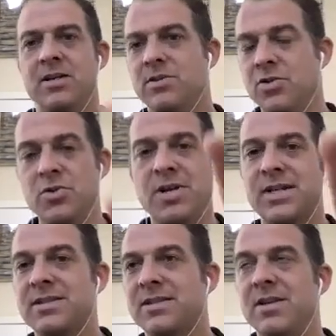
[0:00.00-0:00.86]
doing
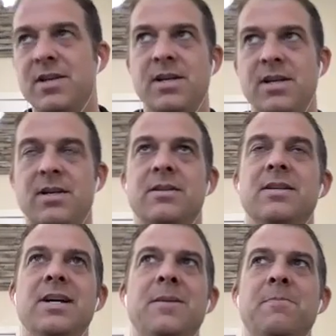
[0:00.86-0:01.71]
its thing.
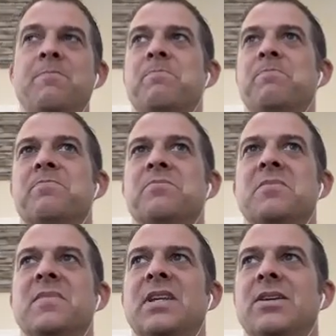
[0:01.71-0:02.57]

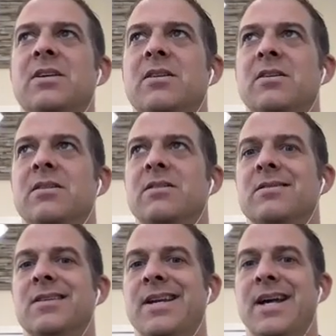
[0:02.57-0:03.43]

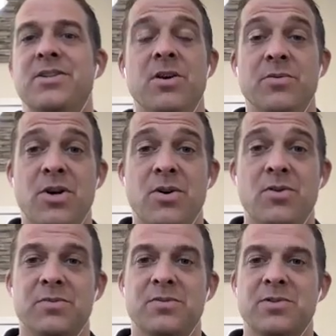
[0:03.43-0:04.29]
And I don't
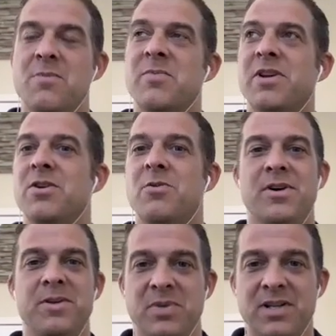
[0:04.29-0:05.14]
know, so I'm going to go
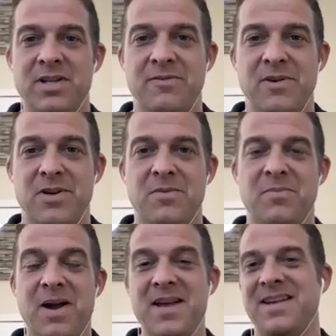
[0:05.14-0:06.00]
on a belief here.
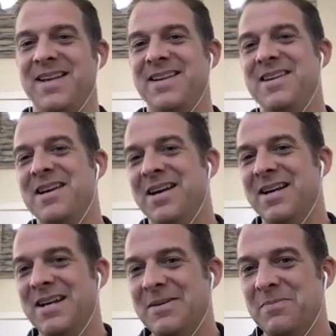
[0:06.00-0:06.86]

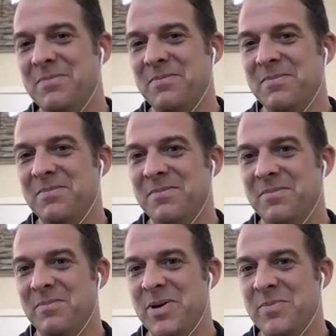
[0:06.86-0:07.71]
uh,
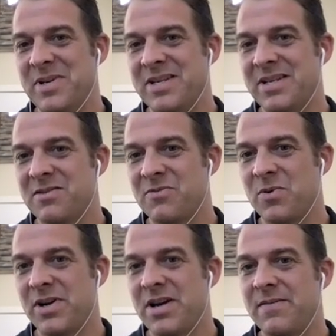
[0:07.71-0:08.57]
but because of
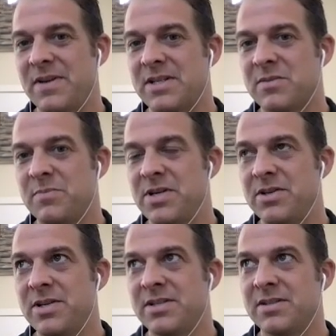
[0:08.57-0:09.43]
what I've
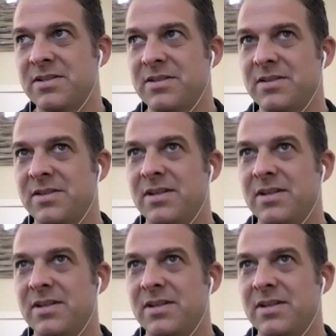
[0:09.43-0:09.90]
experienced